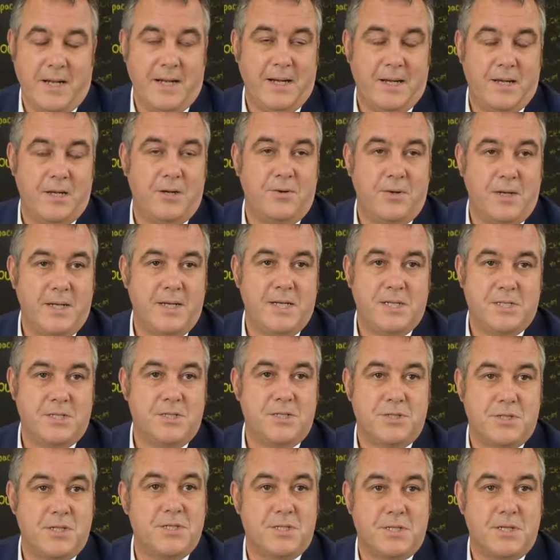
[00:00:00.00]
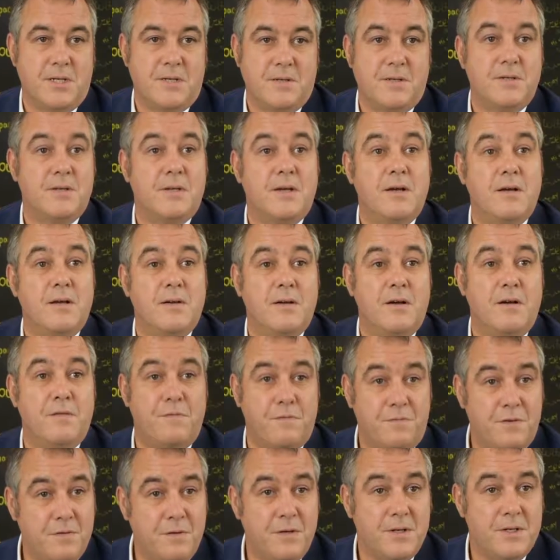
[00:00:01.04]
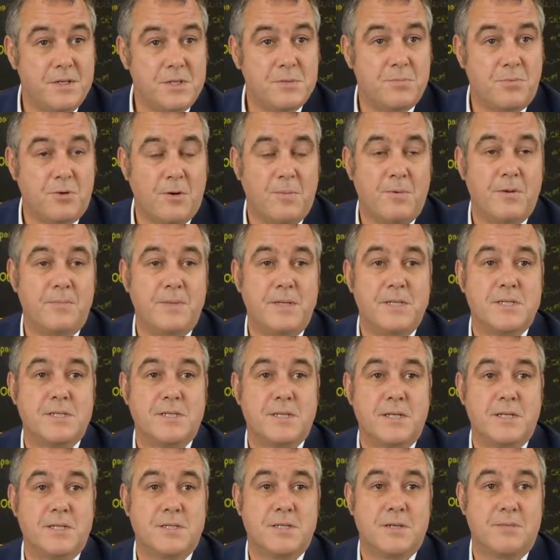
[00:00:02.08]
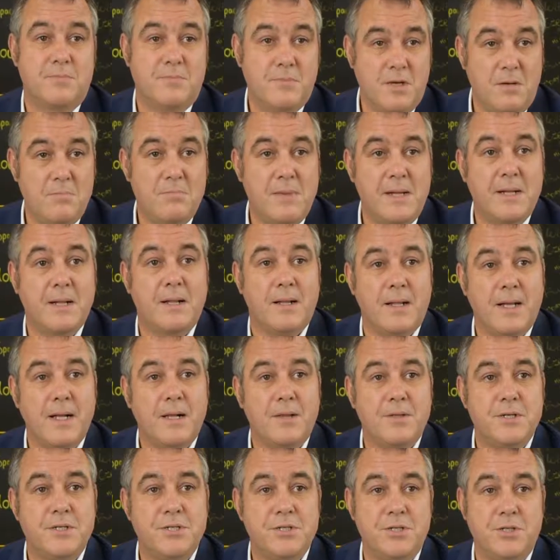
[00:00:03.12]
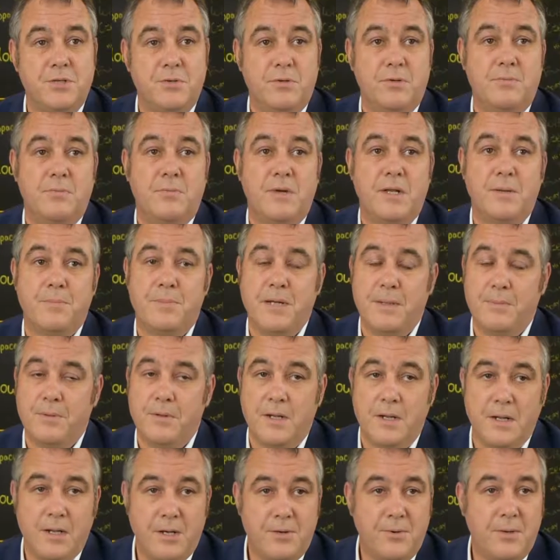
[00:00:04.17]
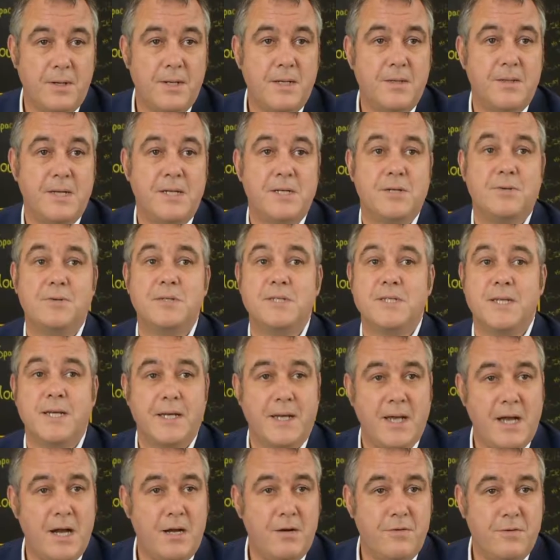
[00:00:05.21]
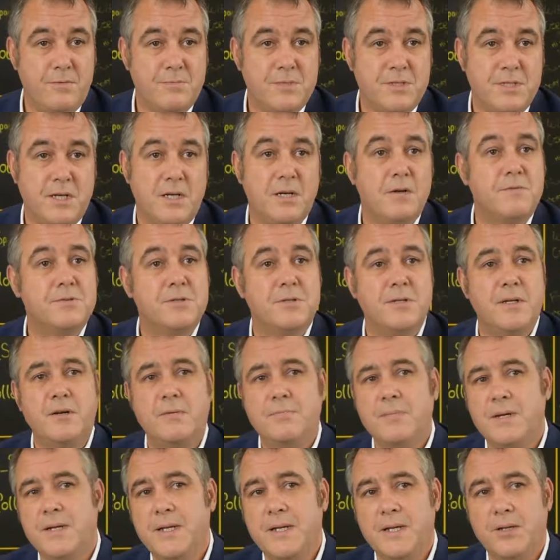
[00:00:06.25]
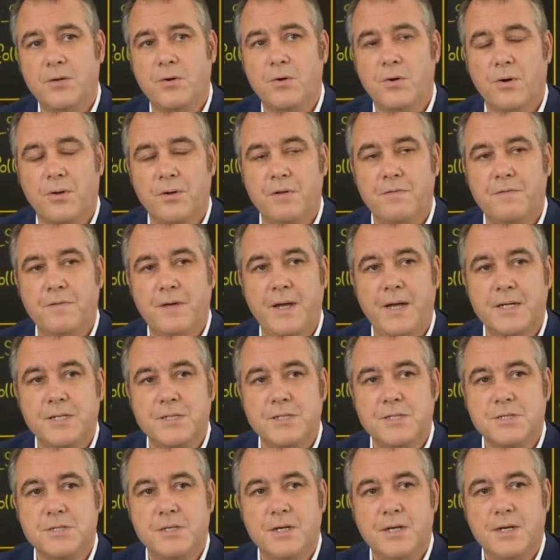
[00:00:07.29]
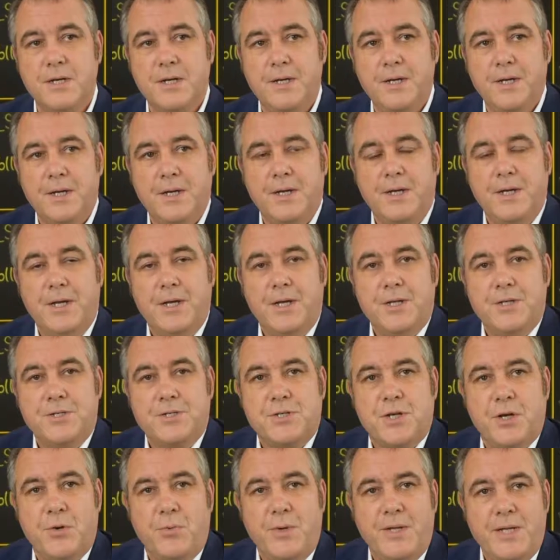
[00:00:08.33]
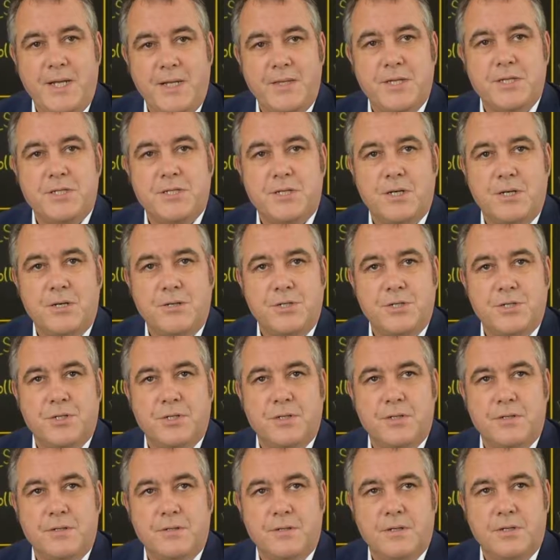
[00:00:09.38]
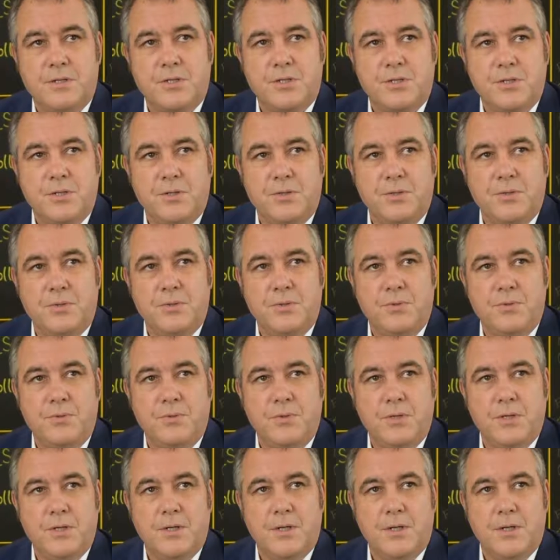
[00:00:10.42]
lonely isn't just a frivolous problem, it's a mental health issue, and when people are lonely they don't take care of themselves, and there are many knock-on effects. So we need this solution to